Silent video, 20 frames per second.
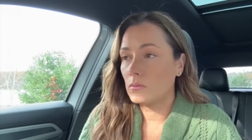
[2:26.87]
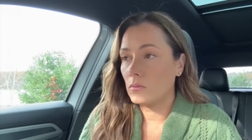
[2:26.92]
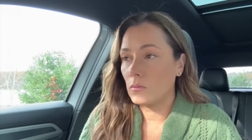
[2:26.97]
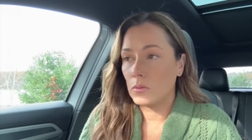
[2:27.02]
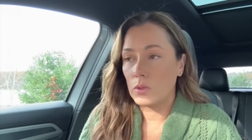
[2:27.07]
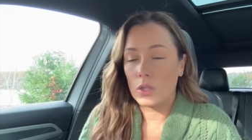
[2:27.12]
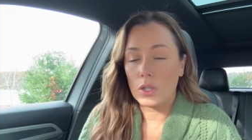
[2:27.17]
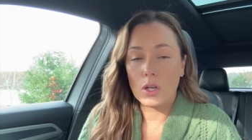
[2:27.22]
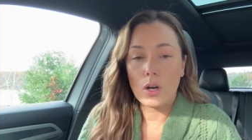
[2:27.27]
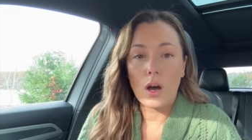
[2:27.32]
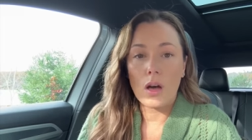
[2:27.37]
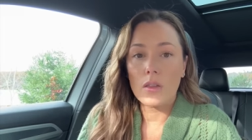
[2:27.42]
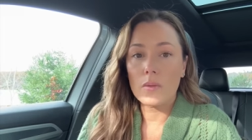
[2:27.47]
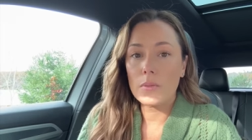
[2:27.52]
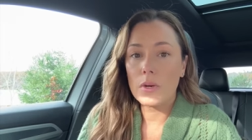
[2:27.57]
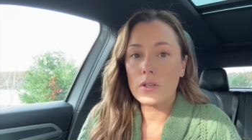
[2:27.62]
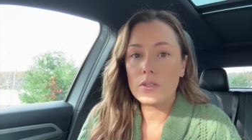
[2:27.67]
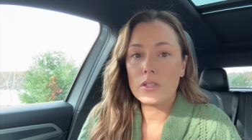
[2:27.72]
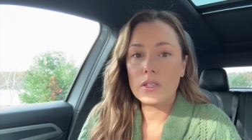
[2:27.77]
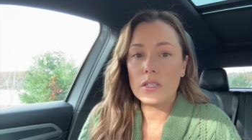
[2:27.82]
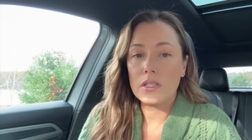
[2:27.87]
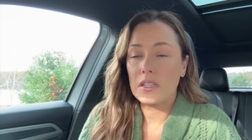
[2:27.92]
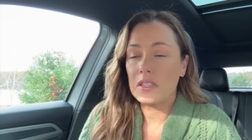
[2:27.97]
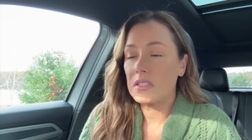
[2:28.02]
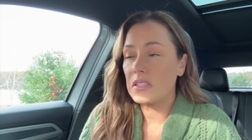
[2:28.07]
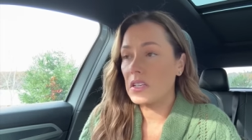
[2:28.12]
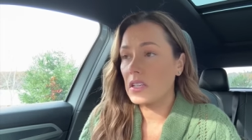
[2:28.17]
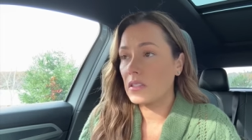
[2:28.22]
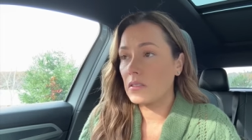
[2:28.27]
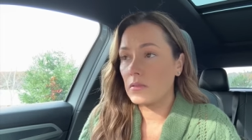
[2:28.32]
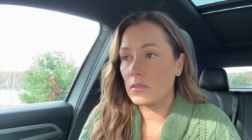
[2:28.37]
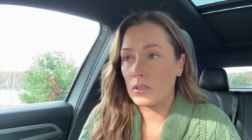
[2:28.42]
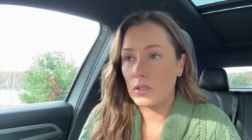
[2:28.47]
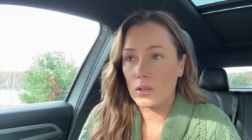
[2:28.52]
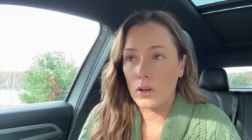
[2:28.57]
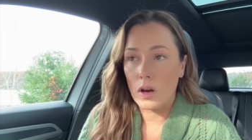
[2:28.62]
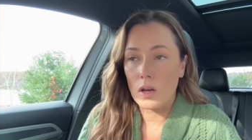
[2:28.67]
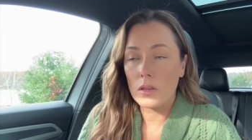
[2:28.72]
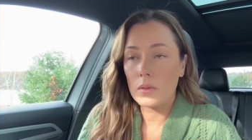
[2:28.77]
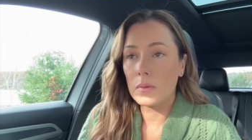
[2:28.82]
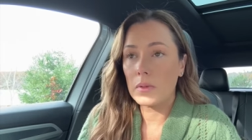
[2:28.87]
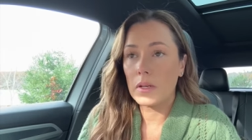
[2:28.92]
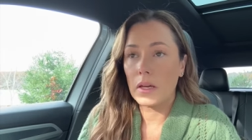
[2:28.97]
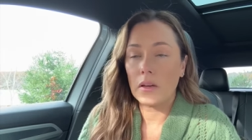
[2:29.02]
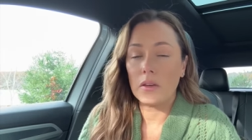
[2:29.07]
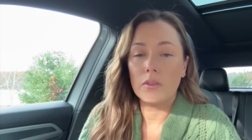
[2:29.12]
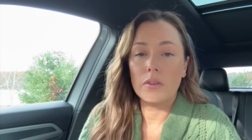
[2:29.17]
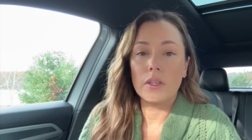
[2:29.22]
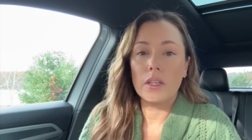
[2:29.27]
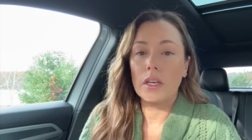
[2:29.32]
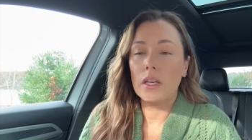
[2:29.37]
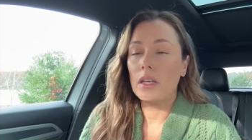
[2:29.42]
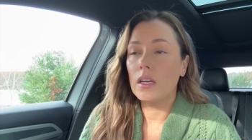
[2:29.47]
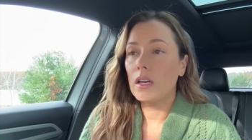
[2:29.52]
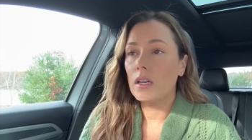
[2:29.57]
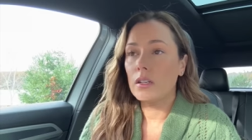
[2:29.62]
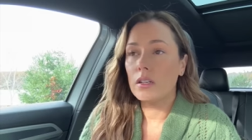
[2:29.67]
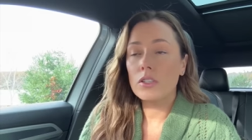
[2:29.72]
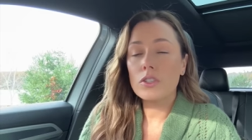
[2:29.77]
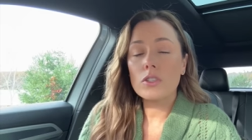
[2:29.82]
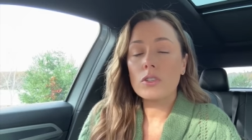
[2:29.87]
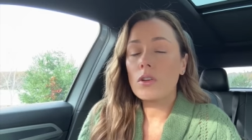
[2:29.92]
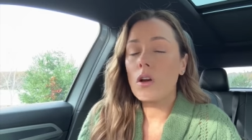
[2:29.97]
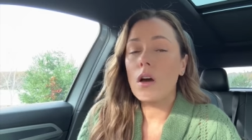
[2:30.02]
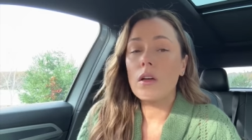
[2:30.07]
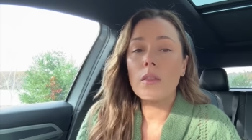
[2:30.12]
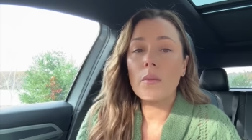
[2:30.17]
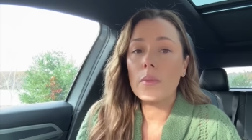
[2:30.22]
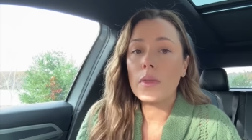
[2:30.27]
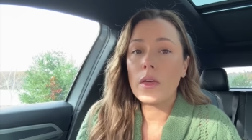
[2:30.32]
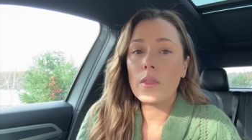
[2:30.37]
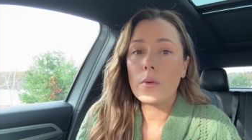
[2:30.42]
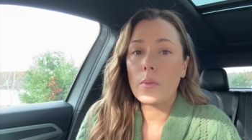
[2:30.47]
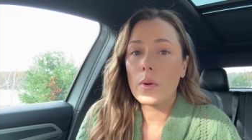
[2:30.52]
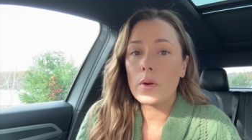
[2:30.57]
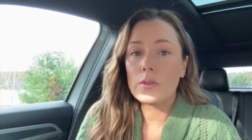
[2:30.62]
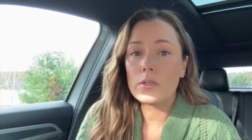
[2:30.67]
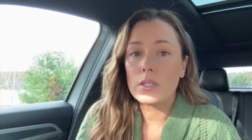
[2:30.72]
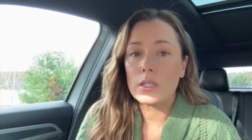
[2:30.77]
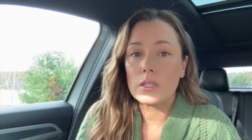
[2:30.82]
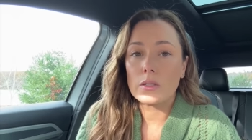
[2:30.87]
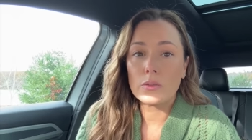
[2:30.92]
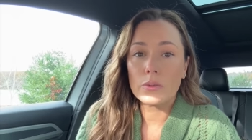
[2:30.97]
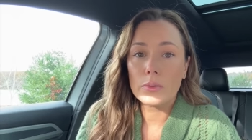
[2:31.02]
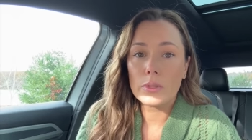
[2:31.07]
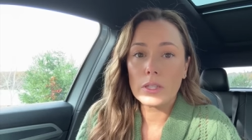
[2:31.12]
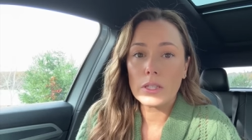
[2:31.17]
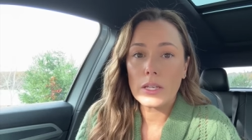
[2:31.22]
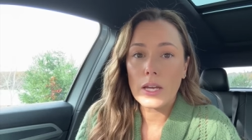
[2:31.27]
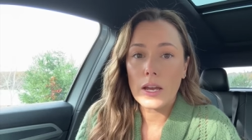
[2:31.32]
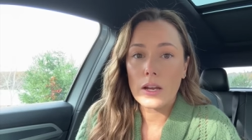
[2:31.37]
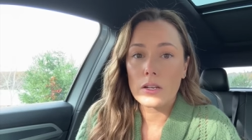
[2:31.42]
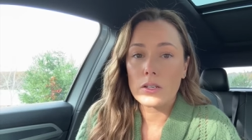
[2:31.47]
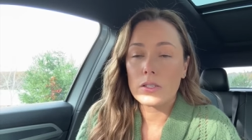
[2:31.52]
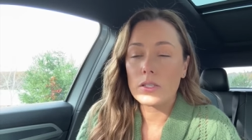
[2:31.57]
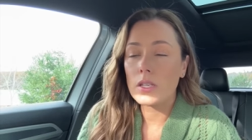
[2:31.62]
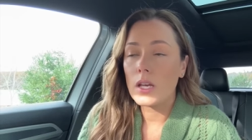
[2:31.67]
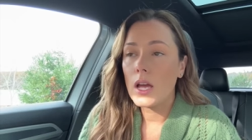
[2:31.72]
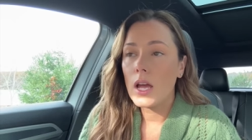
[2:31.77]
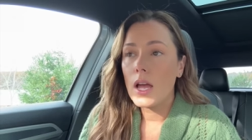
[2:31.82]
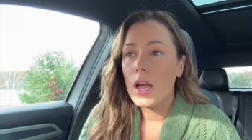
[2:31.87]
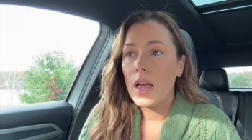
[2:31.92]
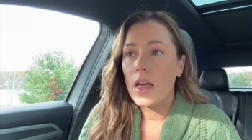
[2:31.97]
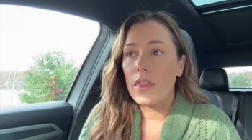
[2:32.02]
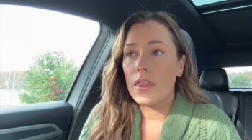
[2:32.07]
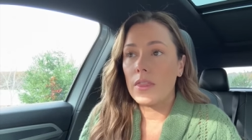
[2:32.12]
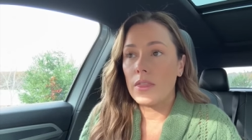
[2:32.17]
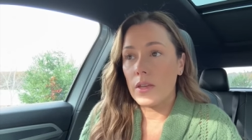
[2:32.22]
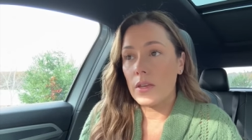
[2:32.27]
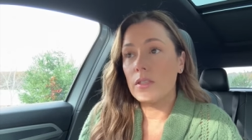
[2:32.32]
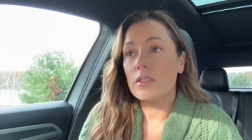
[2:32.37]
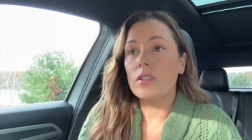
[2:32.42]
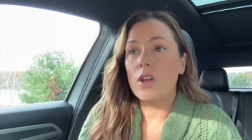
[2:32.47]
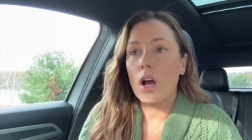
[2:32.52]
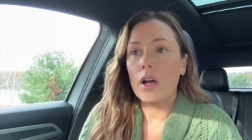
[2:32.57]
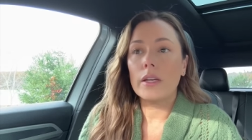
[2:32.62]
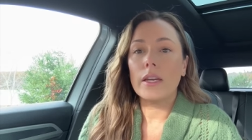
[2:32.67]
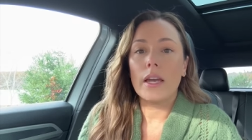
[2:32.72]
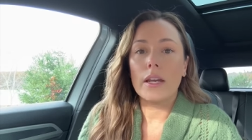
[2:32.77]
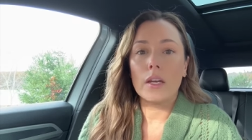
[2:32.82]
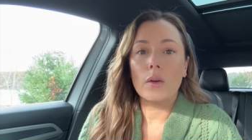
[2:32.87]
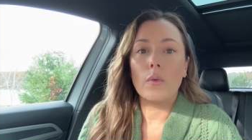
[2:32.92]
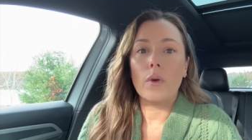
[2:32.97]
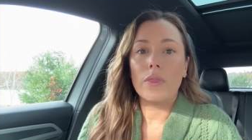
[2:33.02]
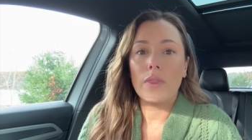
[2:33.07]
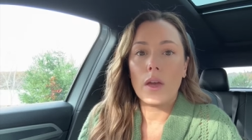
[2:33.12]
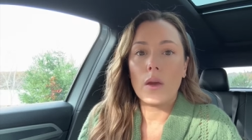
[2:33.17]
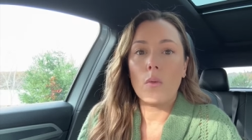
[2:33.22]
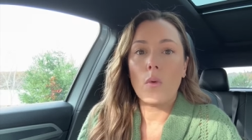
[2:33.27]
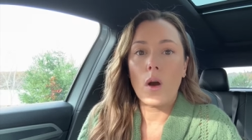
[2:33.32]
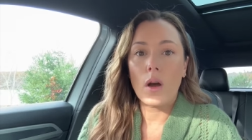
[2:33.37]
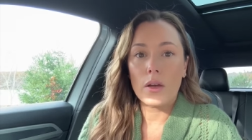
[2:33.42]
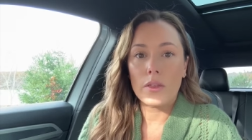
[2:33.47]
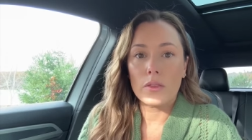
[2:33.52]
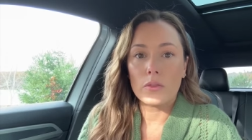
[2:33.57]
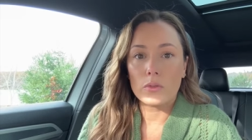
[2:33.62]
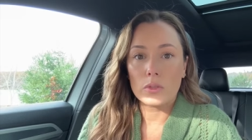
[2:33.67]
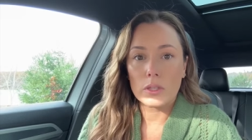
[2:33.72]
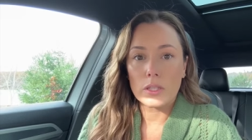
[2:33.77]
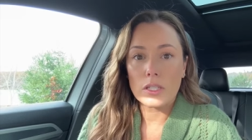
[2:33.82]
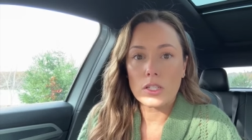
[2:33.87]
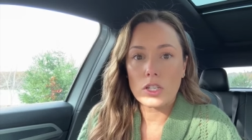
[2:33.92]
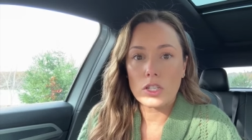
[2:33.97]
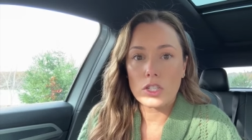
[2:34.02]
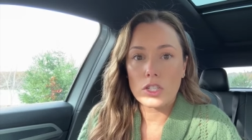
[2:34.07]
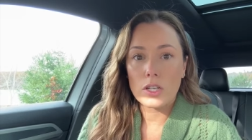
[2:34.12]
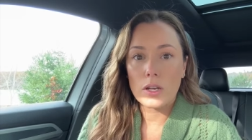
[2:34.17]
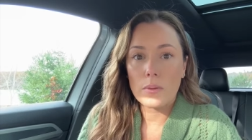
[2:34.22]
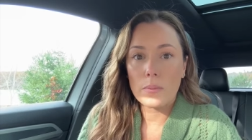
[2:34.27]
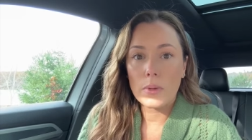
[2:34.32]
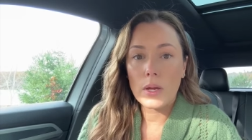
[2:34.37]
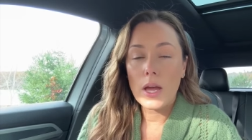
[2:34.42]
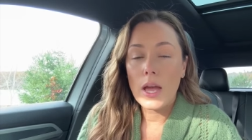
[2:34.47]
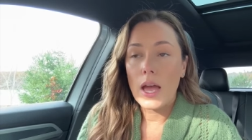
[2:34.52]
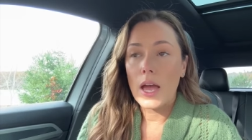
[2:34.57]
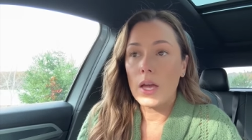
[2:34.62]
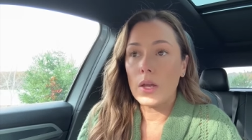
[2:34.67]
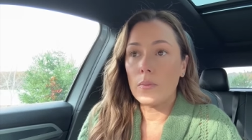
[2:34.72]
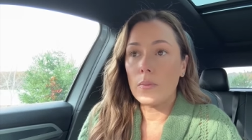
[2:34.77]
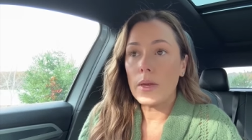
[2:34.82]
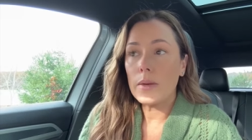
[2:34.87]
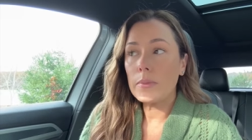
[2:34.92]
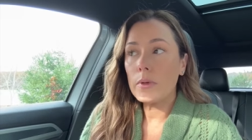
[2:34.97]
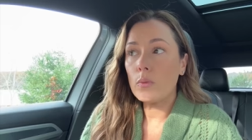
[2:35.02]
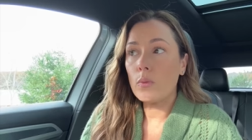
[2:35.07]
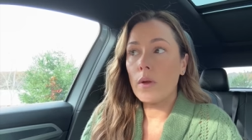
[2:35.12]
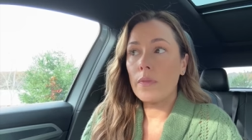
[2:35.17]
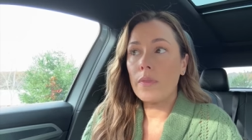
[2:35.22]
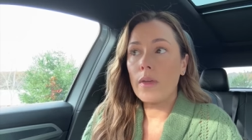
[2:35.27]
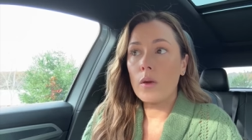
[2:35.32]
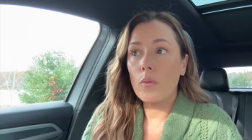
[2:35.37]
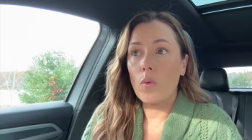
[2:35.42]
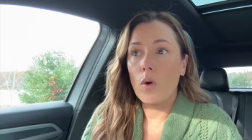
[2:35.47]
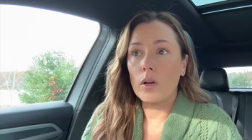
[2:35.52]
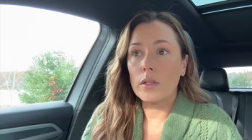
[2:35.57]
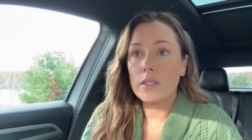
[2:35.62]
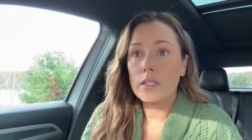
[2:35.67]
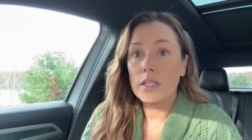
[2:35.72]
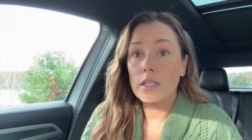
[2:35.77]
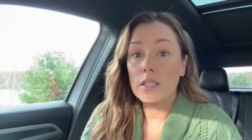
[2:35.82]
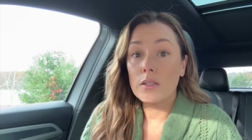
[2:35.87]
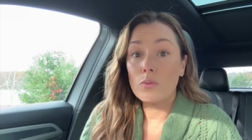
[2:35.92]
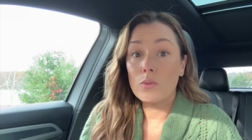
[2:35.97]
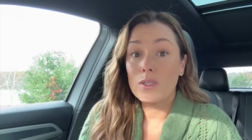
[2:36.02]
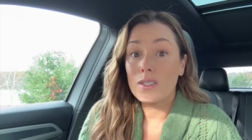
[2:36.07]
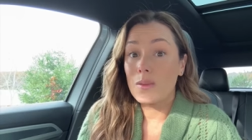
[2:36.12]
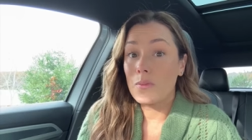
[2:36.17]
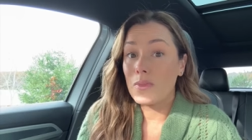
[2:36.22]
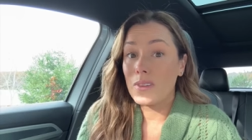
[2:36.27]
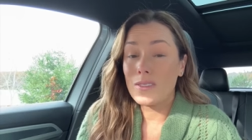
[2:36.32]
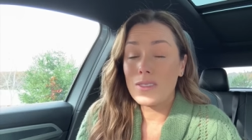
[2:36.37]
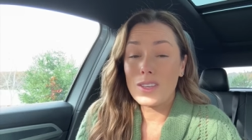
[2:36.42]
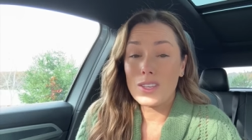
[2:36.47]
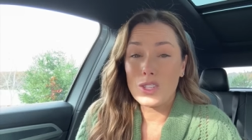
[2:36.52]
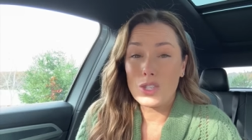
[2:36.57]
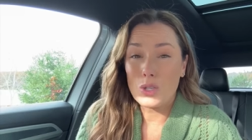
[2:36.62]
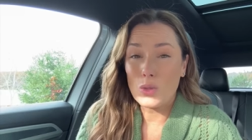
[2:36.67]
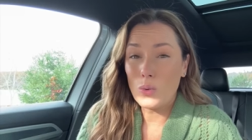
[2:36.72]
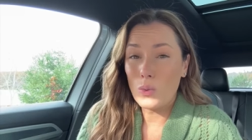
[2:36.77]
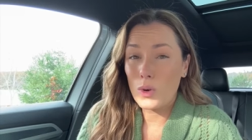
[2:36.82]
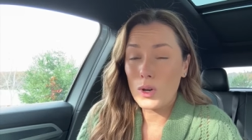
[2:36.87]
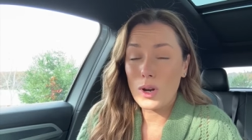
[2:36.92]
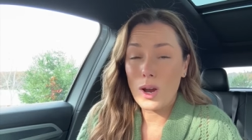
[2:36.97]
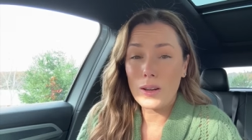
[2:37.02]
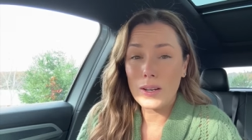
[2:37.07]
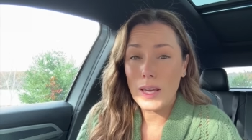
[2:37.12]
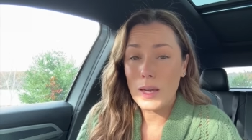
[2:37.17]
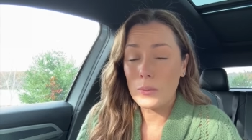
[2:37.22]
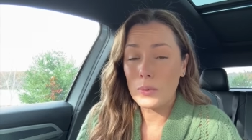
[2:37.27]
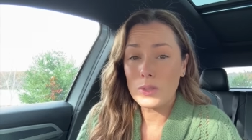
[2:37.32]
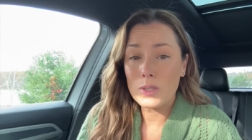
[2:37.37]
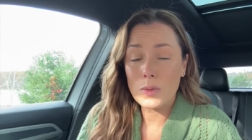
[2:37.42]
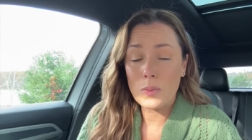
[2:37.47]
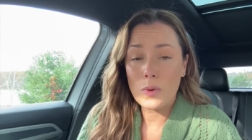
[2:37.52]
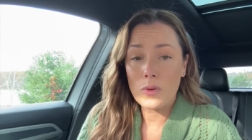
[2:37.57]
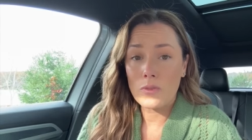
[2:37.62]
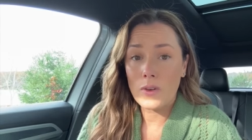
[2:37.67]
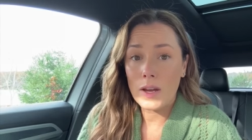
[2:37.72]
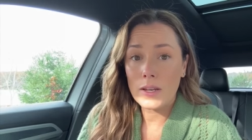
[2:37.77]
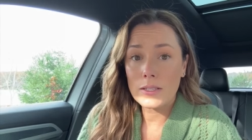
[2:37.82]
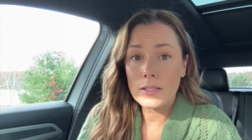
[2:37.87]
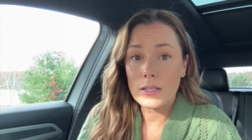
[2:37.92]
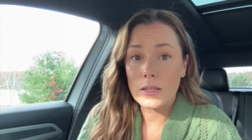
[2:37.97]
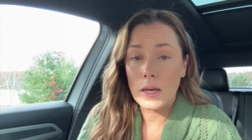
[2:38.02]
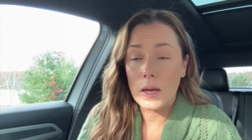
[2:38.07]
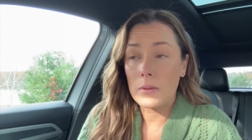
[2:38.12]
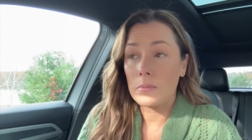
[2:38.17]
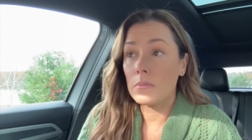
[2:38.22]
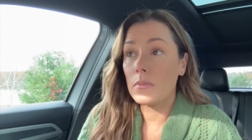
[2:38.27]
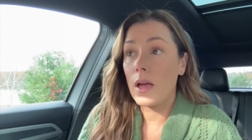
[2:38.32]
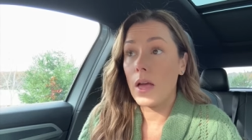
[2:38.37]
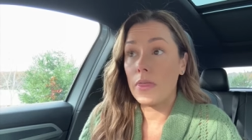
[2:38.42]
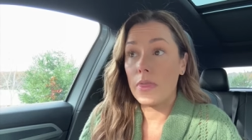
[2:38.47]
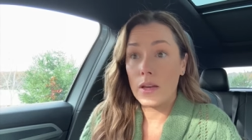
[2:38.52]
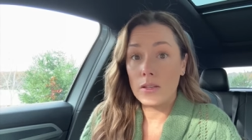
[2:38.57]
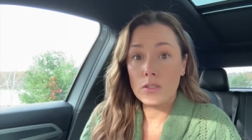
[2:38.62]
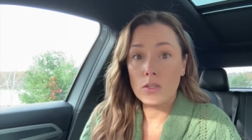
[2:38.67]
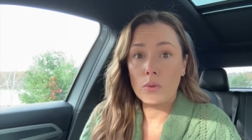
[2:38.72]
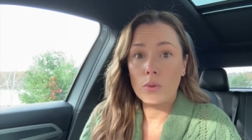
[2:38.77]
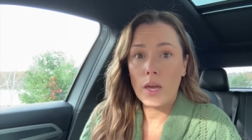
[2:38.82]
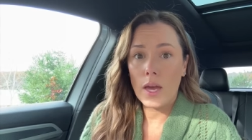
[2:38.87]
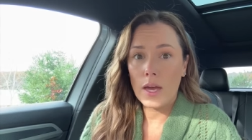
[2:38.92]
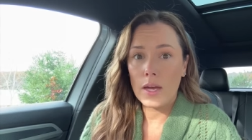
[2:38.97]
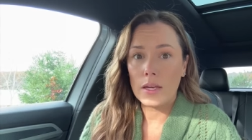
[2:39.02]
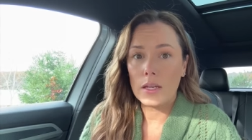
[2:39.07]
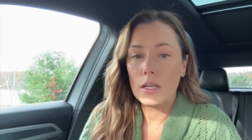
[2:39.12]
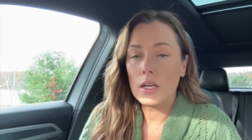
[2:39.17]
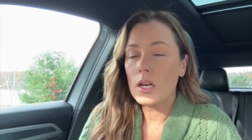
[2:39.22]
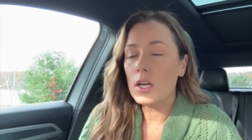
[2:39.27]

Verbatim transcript: you can call them narcissistic, you can call them unhealthy, you can just call them the other person who really cares is not getting what they want in the relationship. And maybe what they wanted was something that you were not able to provide to them. And that's okay.